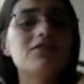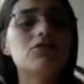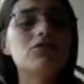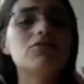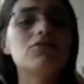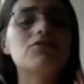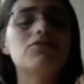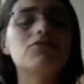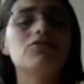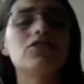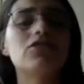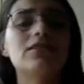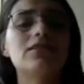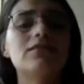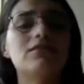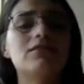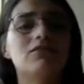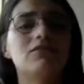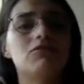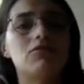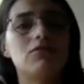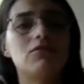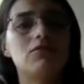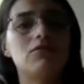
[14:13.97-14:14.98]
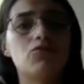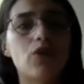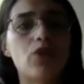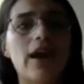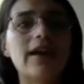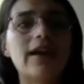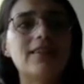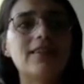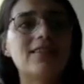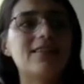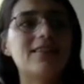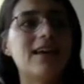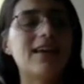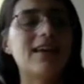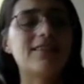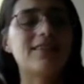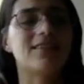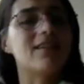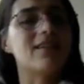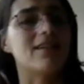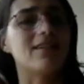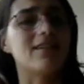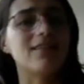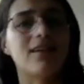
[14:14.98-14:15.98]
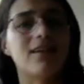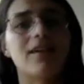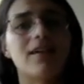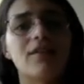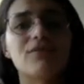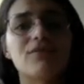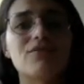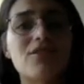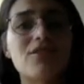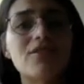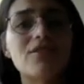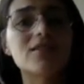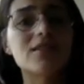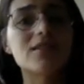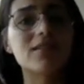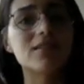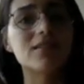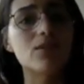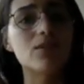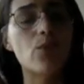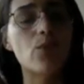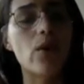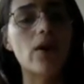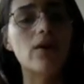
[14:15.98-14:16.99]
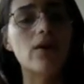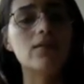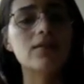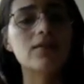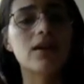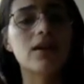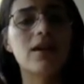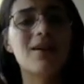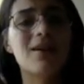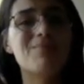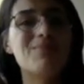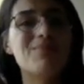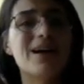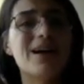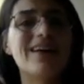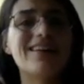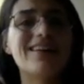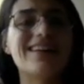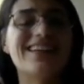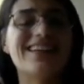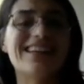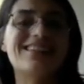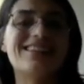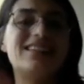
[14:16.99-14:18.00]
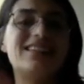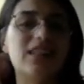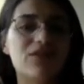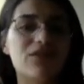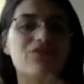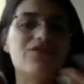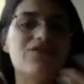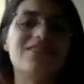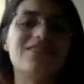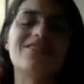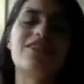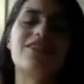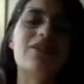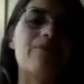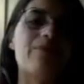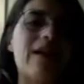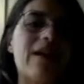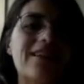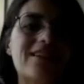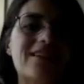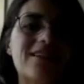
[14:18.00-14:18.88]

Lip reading: we need to just write that there are a lot of wars in the world, but in a different